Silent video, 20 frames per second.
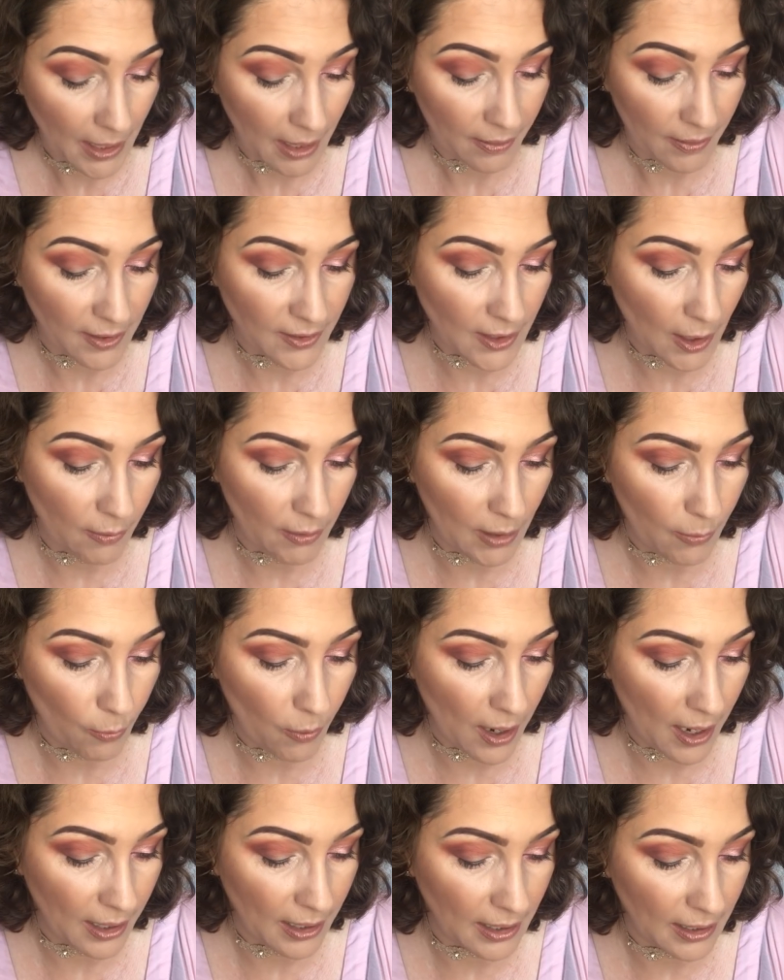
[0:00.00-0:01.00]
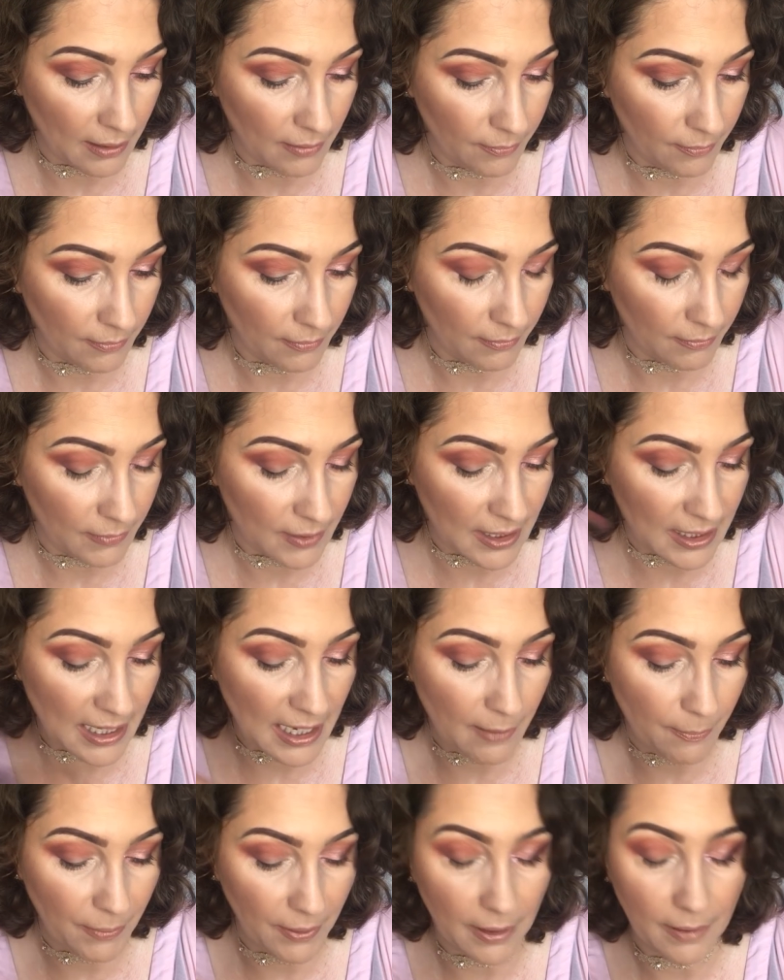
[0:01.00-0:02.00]
there's only one
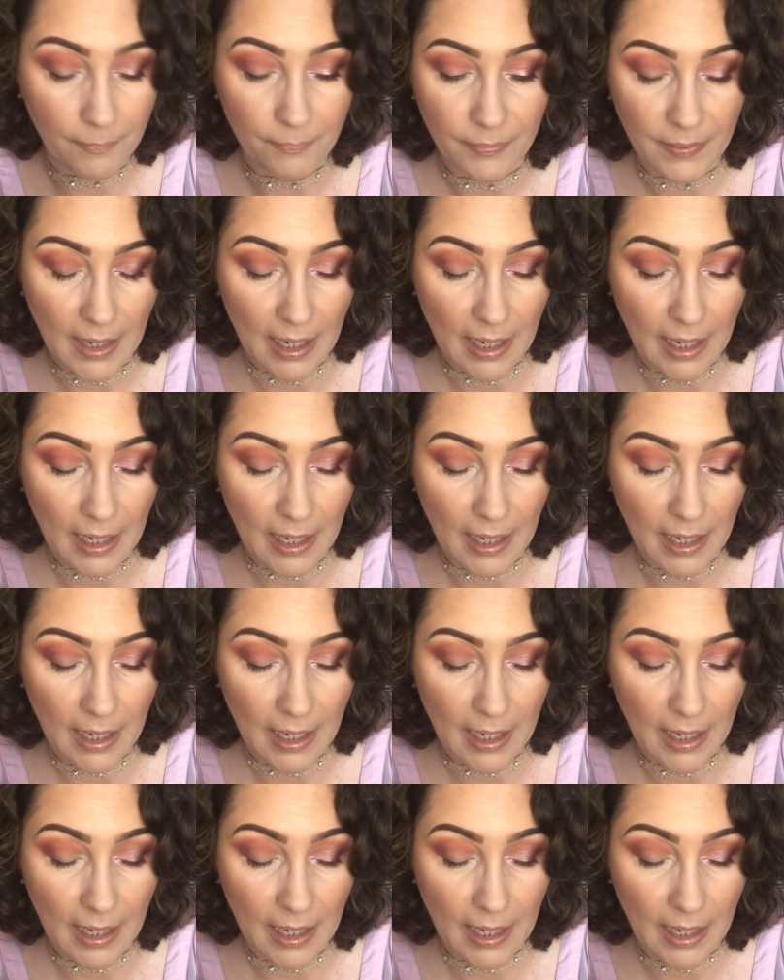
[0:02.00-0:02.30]
deeper